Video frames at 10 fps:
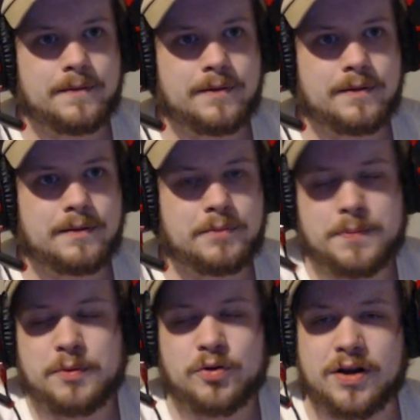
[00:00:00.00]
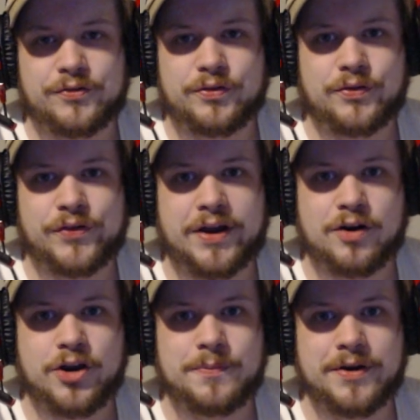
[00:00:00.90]
But people constantly use that
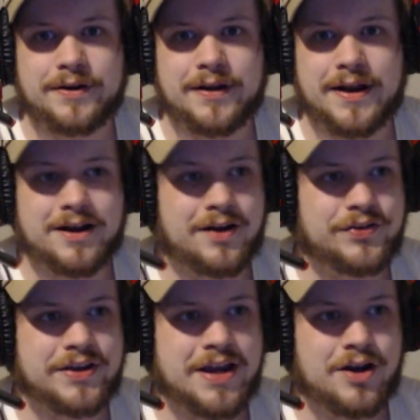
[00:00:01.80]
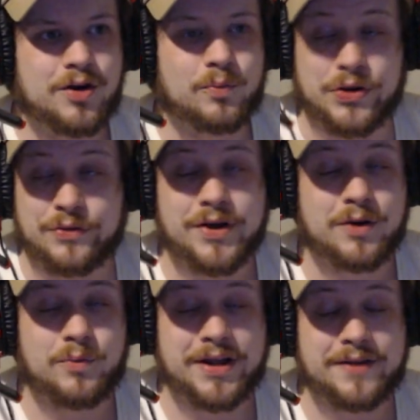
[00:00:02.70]
argument, and I constantly counter, were you there
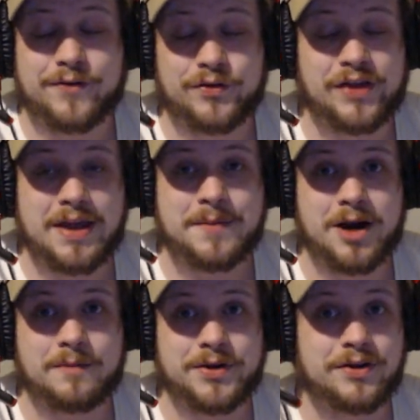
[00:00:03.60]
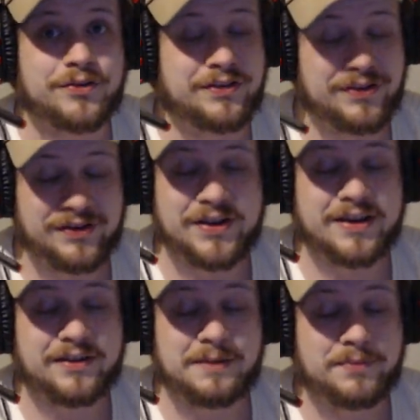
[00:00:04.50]
when it first came out? Because it's the exact
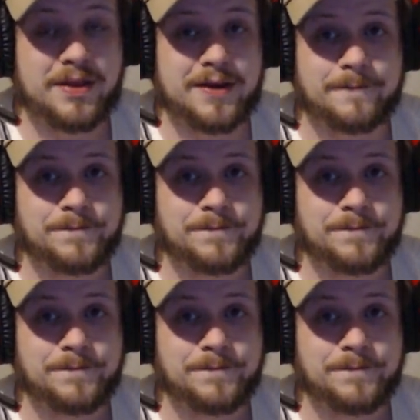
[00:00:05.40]
same thing.